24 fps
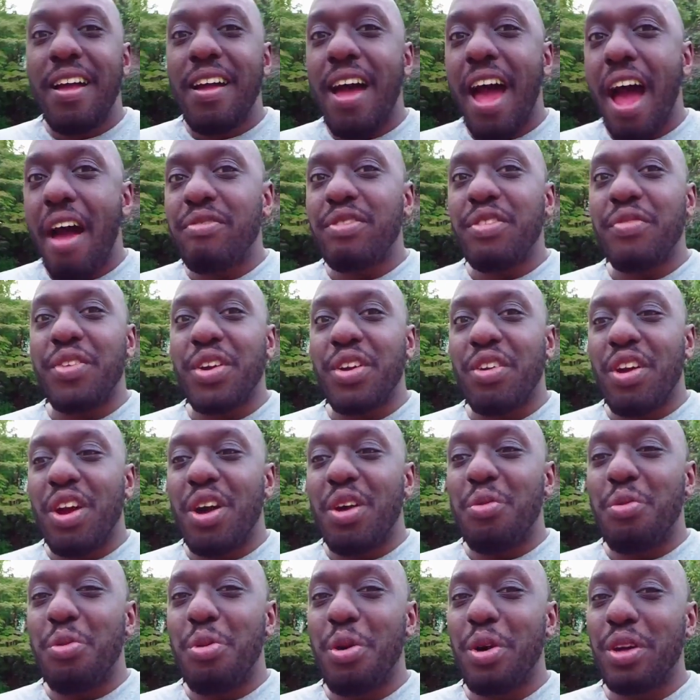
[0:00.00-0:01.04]
Have to figure
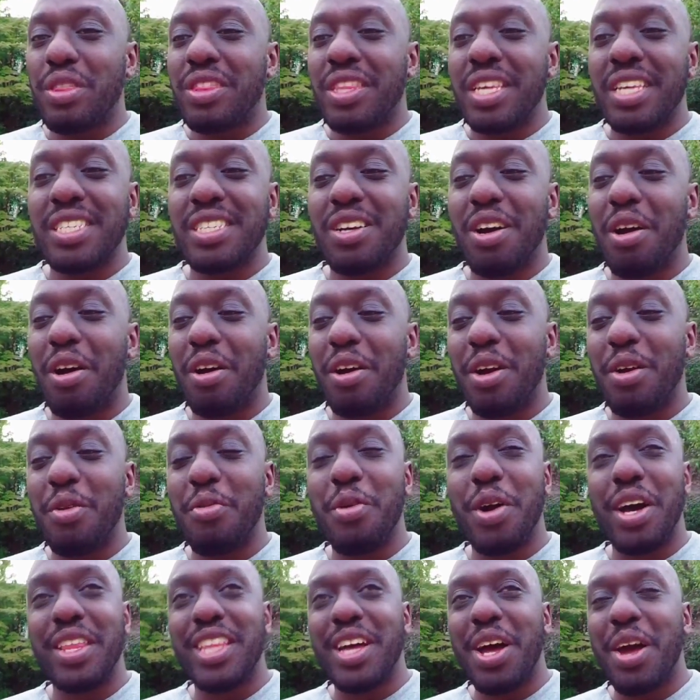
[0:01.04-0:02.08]
out what these are,
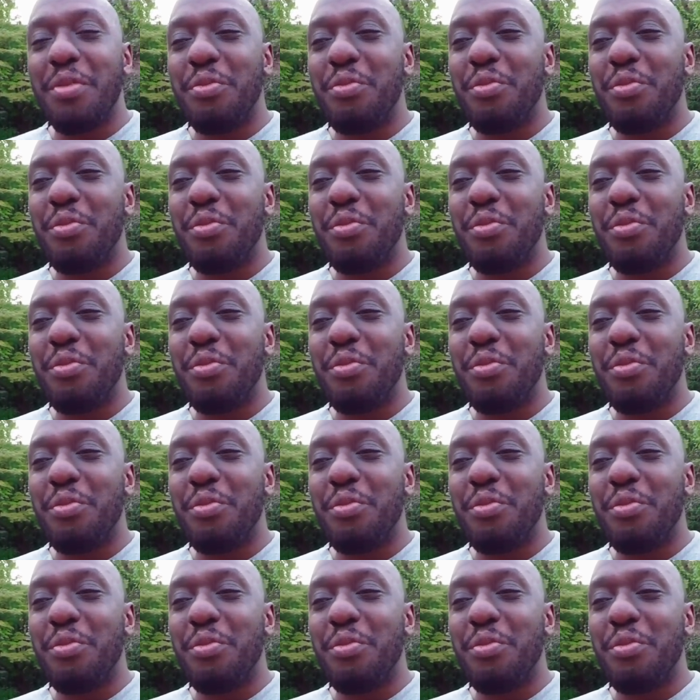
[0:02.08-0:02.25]
what